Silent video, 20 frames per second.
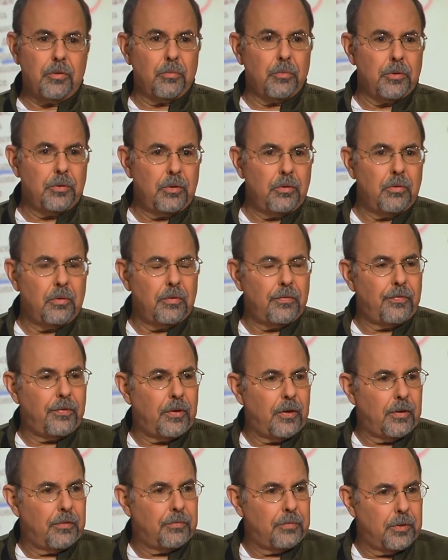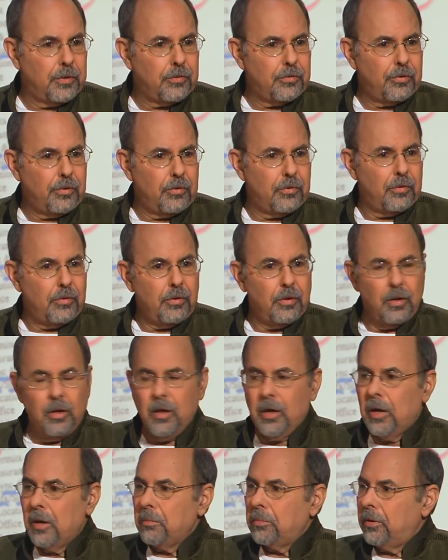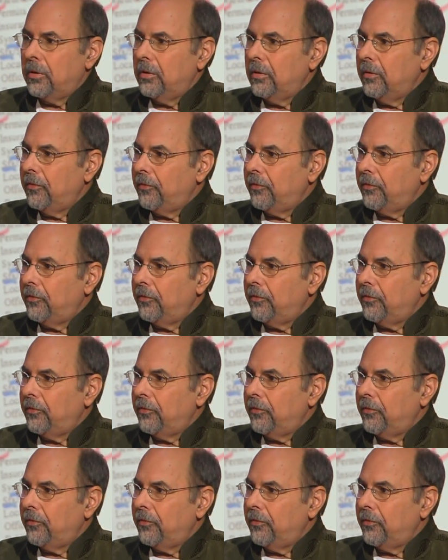and we're doing a 5-week shoot, but in the